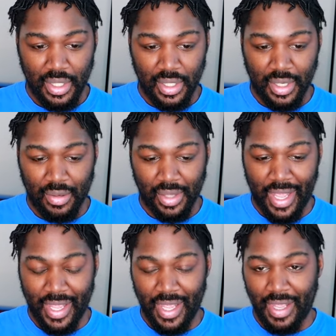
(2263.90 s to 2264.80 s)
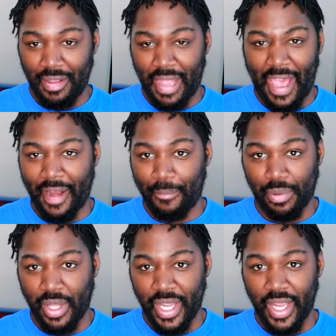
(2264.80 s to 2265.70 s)
you know, like he had a
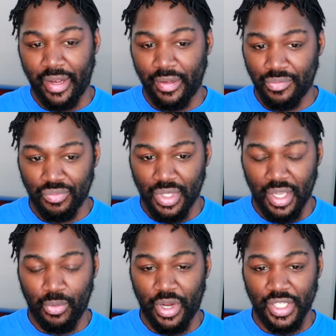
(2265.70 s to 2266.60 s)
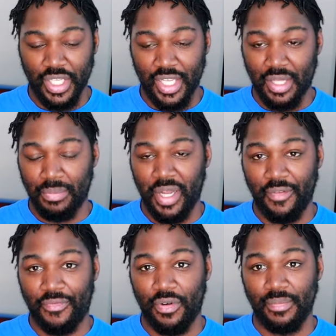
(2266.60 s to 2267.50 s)
plan he wanted to get the
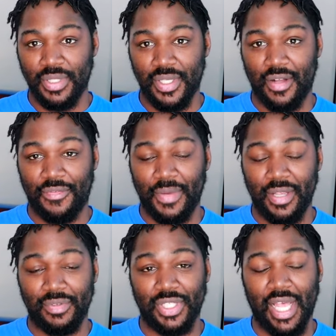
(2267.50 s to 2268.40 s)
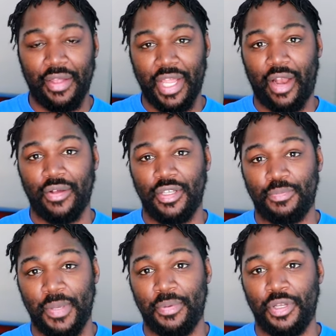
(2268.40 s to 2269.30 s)
money for himself, but he was scouting out all
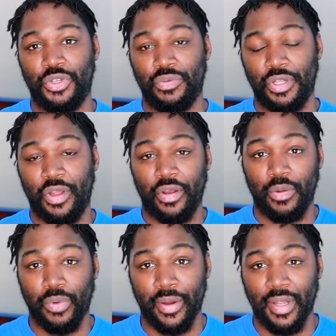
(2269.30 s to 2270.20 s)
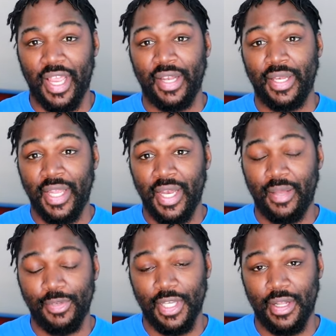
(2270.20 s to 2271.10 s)
these people to do the dirty work, and then
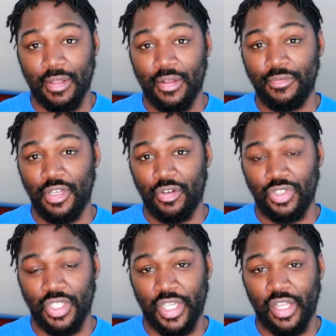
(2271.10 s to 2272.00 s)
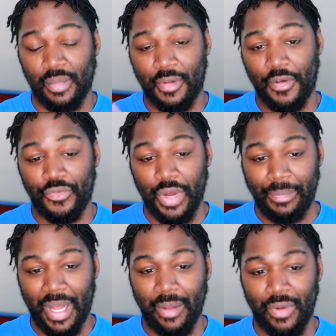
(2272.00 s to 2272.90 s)
he was gonna, um, you know, just kill them off
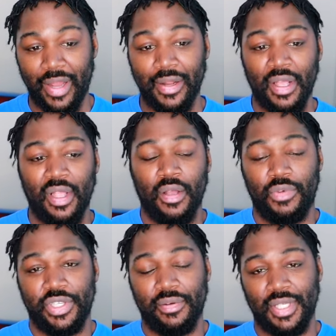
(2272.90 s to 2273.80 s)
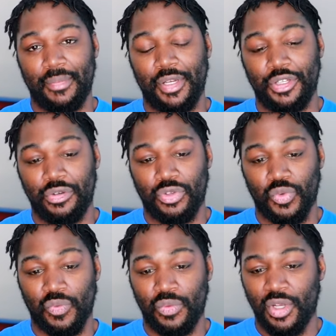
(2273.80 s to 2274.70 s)
one by one, which he was able to do
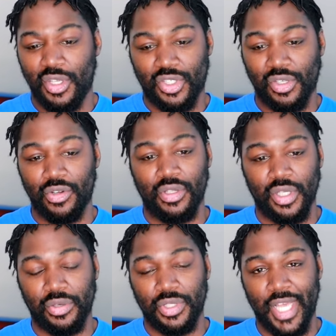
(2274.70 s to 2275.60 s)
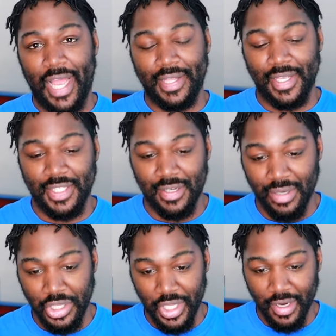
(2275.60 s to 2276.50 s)
through certain little tactics
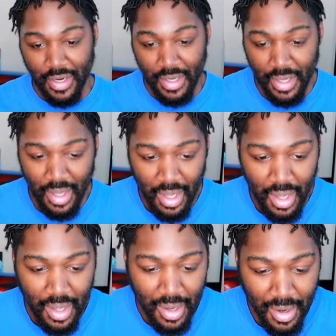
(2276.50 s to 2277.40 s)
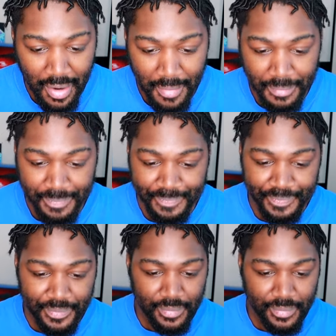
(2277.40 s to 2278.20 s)
here and there. Um,